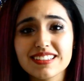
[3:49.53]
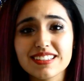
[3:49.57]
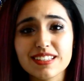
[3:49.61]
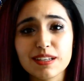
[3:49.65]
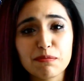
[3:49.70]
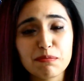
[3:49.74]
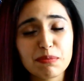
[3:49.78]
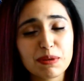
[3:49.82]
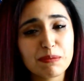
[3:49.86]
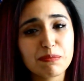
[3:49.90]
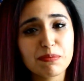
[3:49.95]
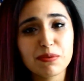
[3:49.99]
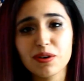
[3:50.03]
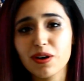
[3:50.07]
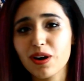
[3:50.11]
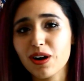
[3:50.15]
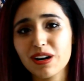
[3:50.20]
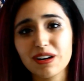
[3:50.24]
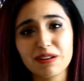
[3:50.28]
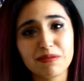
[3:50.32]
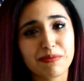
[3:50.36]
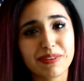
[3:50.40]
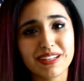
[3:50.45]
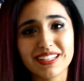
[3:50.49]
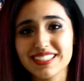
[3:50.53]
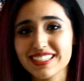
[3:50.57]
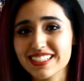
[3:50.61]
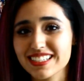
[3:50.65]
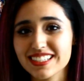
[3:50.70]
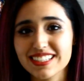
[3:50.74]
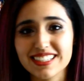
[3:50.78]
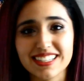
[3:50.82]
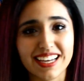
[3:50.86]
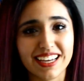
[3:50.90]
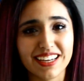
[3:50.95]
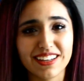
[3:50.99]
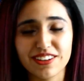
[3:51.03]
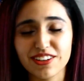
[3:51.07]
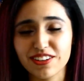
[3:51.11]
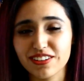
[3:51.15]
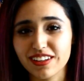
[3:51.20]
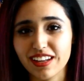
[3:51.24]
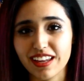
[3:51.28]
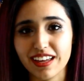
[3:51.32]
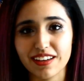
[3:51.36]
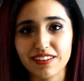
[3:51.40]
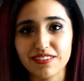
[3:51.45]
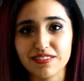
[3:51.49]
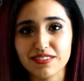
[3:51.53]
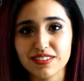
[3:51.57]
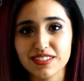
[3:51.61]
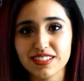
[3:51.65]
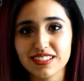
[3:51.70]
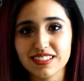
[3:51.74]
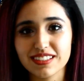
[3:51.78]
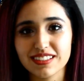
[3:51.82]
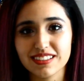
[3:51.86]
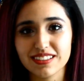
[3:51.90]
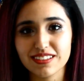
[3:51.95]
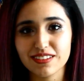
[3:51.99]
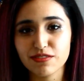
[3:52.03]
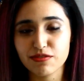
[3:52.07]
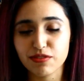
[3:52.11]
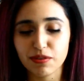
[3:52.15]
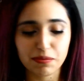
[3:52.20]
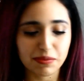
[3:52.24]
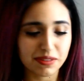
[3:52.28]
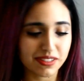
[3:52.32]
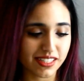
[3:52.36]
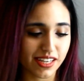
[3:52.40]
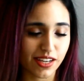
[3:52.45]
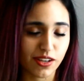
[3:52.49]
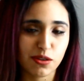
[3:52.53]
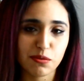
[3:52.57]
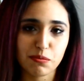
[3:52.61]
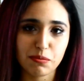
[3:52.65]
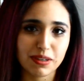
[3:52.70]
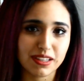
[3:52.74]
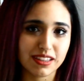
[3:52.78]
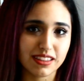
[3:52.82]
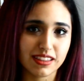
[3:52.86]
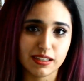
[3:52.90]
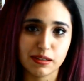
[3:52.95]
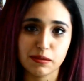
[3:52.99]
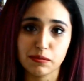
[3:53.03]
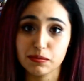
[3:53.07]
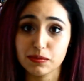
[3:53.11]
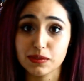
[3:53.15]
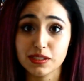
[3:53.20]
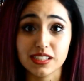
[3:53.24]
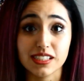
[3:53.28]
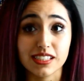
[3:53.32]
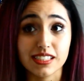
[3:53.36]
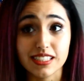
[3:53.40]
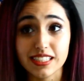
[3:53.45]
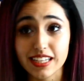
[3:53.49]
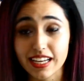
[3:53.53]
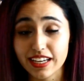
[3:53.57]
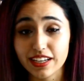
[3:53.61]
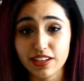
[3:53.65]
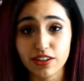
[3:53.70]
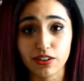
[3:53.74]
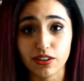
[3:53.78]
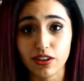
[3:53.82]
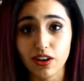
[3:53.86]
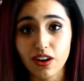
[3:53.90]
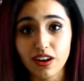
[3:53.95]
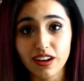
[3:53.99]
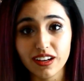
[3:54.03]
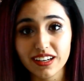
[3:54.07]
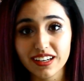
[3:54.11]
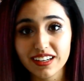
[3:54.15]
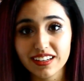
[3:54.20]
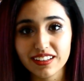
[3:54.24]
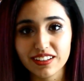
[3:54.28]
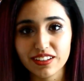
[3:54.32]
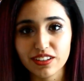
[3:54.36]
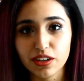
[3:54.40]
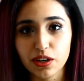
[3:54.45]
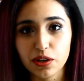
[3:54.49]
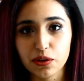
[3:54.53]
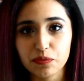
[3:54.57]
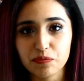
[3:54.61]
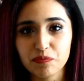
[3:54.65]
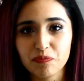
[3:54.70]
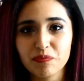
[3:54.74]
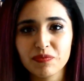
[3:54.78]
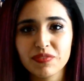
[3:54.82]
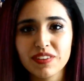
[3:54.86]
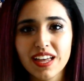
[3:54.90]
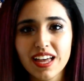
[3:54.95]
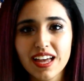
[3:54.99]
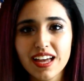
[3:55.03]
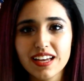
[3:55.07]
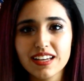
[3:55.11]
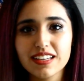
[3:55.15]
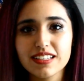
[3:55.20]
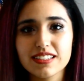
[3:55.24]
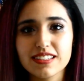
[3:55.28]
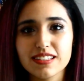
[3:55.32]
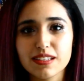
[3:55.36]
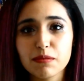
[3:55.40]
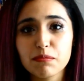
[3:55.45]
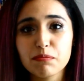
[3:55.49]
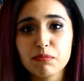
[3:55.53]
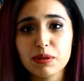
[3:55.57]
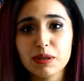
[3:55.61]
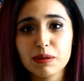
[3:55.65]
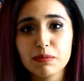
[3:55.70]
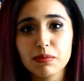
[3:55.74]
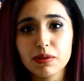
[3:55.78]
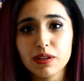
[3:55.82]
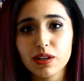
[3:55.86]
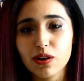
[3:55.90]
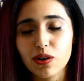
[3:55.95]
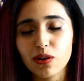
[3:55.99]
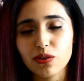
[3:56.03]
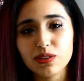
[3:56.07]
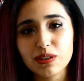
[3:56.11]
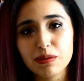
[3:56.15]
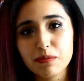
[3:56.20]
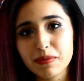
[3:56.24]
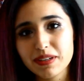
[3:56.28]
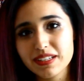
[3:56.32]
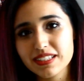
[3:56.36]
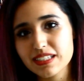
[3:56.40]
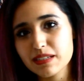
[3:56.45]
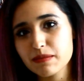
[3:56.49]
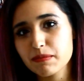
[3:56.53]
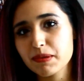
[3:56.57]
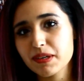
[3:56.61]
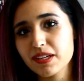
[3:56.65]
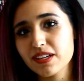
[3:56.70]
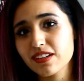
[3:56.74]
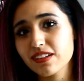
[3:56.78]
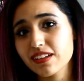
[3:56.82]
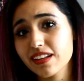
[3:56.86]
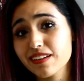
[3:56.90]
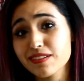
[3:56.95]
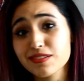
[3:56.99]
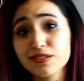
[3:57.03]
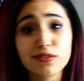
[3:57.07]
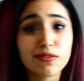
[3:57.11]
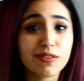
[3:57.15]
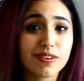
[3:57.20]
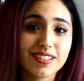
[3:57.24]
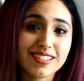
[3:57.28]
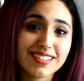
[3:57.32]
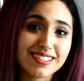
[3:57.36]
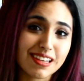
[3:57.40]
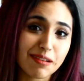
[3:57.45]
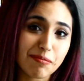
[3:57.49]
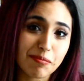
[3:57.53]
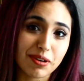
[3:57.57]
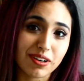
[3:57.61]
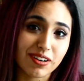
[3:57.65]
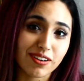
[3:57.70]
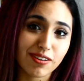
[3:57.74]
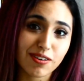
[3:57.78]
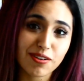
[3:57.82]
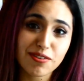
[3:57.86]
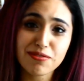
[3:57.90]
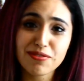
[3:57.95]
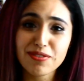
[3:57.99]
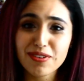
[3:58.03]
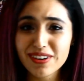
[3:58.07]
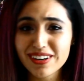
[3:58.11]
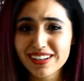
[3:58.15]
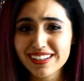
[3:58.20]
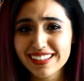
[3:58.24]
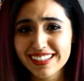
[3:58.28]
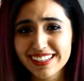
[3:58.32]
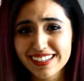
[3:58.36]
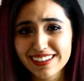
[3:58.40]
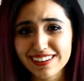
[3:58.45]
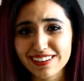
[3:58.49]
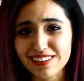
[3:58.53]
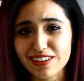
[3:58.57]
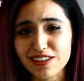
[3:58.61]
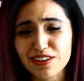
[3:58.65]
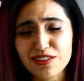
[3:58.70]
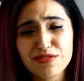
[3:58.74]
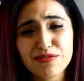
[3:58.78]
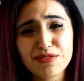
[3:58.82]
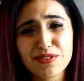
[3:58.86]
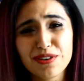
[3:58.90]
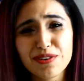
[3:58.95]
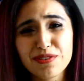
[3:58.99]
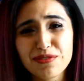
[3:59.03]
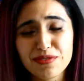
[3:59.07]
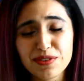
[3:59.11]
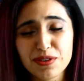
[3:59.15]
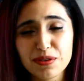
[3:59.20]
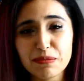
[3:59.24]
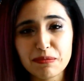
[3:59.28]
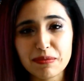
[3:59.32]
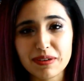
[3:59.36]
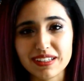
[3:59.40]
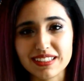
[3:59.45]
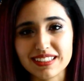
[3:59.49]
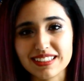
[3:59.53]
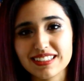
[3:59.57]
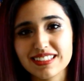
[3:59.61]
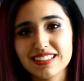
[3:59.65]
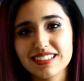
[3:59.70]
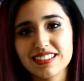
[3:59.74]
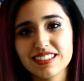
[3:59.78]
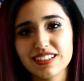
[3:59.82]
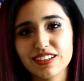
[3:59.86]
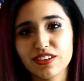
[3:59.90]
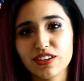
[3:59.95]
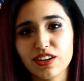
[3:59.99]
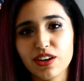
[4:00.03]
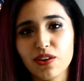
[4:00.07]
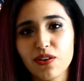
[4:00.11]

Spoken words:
some people aren't meant to stay in your lives from the day you meet them to the day you're gone. Some people are only meant to be in your lives for summer or for a year or for a few months.